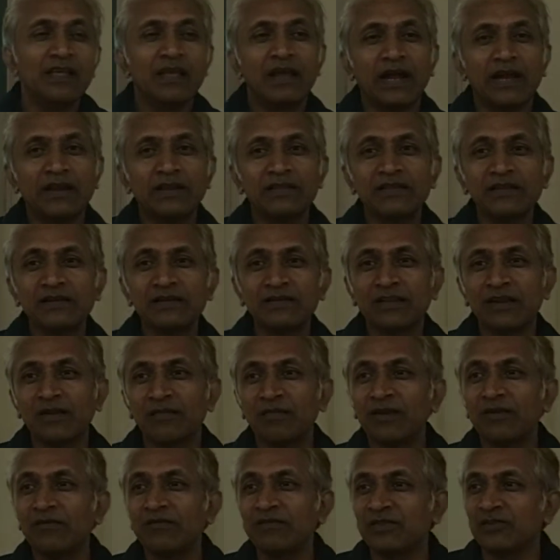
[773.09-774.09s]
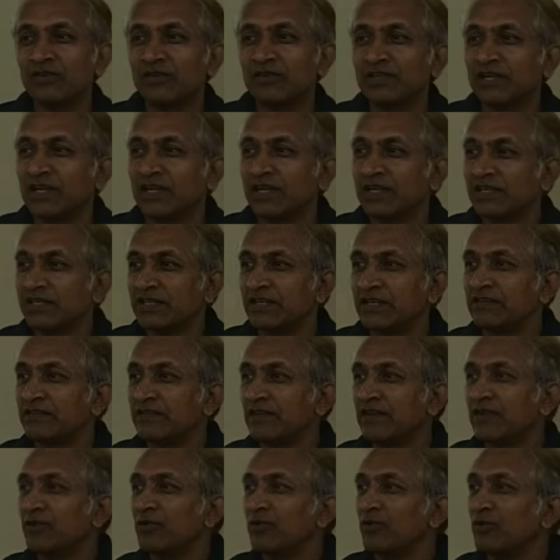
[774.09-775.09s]
Another trouble with your generation is
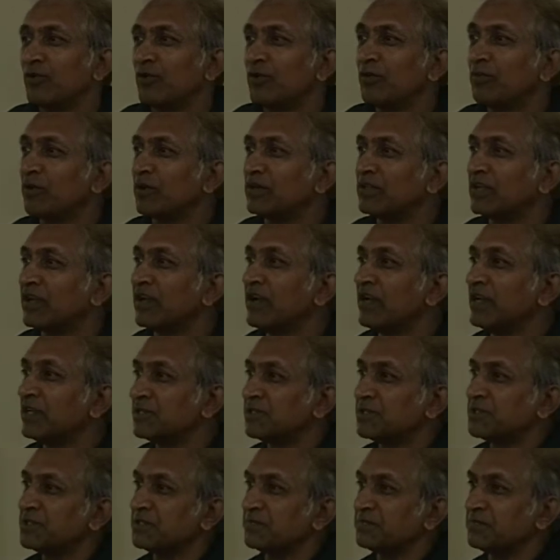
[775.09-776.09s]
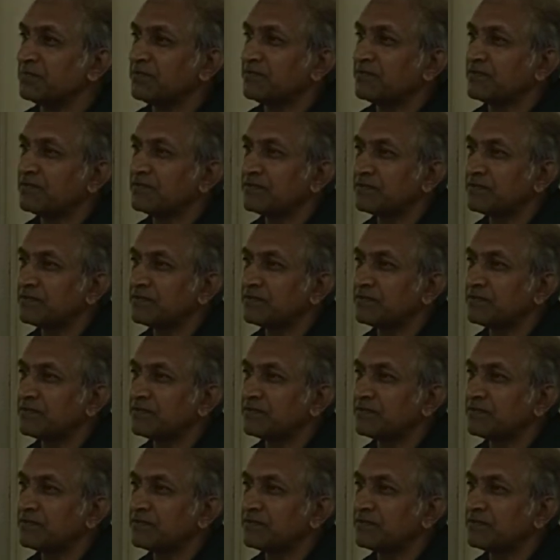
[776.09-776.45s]
that you don't bother relationships.